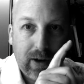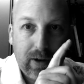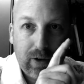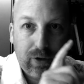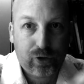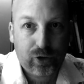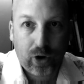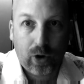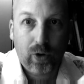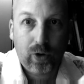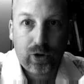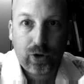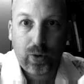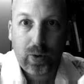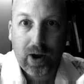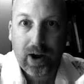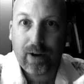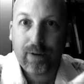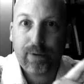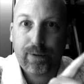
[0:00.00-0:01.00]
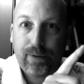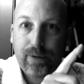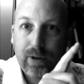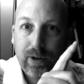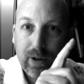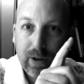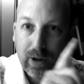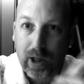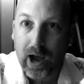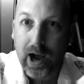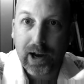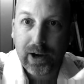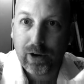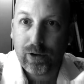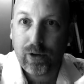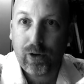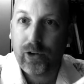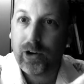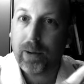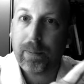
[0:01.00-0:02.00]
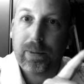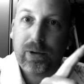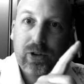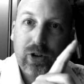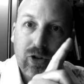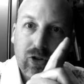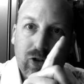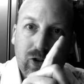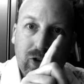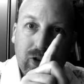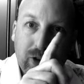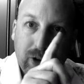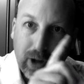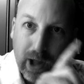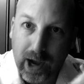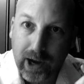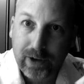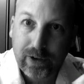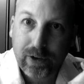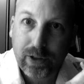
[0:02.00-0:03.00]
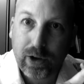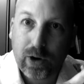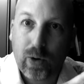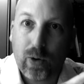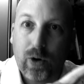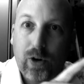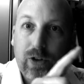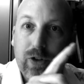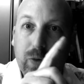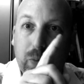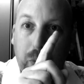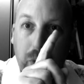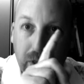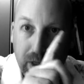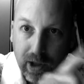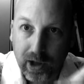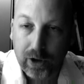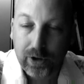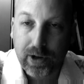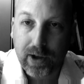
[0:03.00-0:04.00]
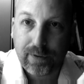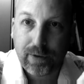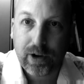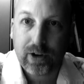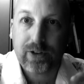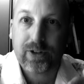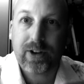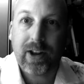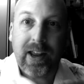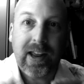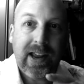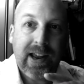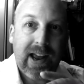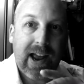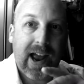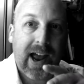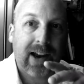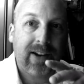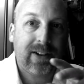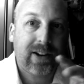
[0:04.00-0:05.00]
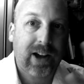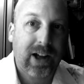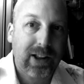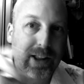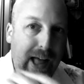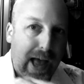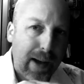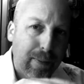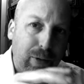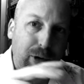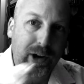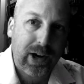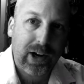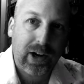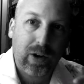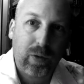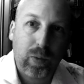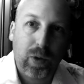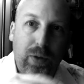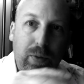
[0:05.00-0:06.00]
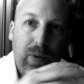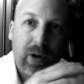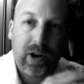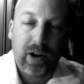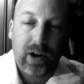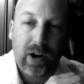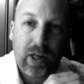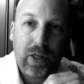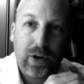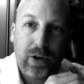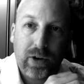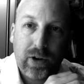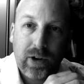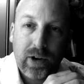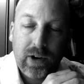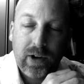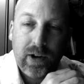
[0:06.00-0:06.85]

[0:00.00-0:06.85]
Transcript: shown to have lied in their depositions, lied to the courts, withheld evidence, and collaborated with one another